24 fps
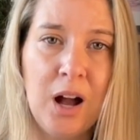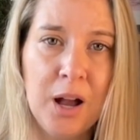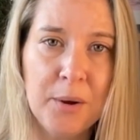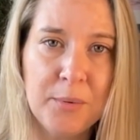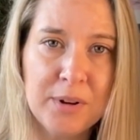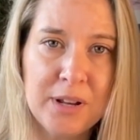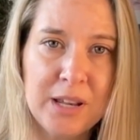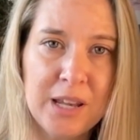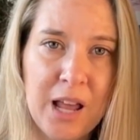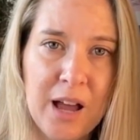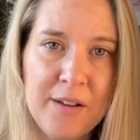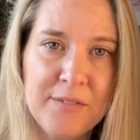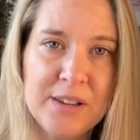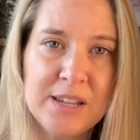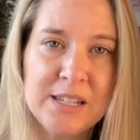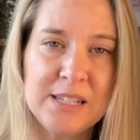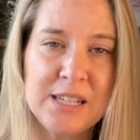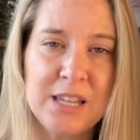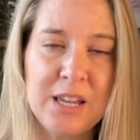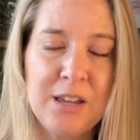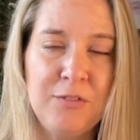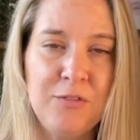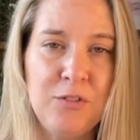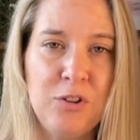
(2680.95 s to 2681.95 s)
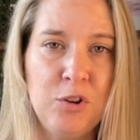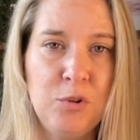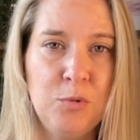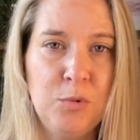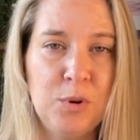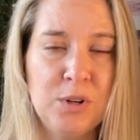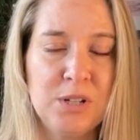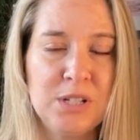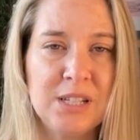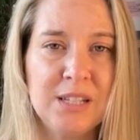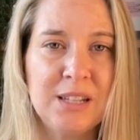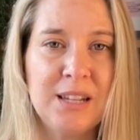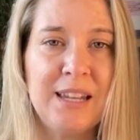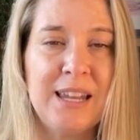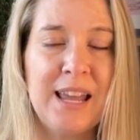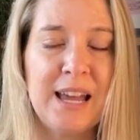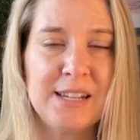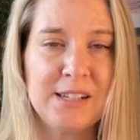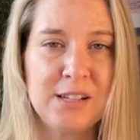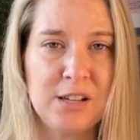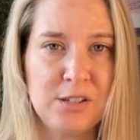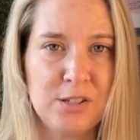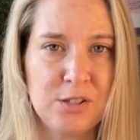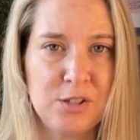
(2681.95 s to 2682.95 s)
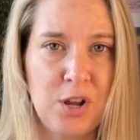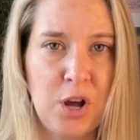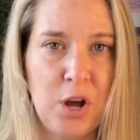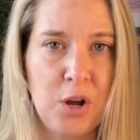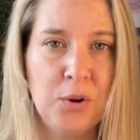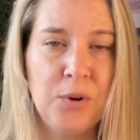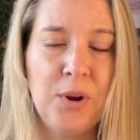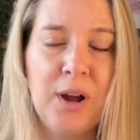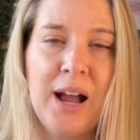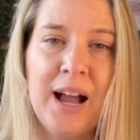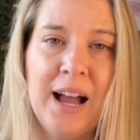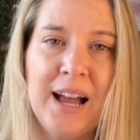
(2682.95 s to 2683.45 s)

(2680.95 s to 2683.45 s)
I would love it if you would let us know,